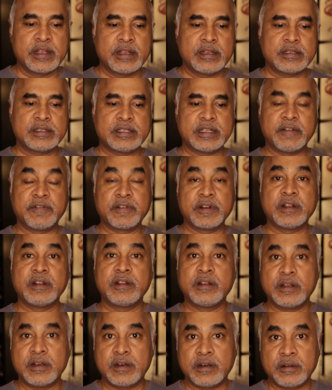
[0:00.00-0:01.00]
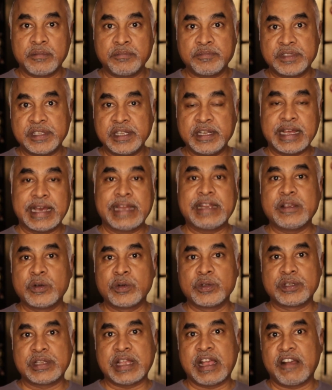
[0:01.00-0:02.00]
Several
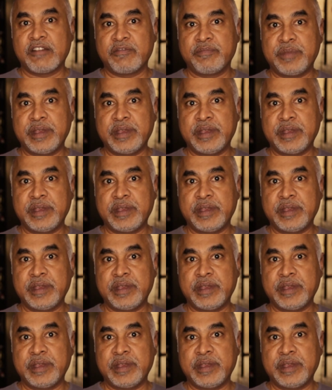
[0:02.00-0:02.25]
scenarios have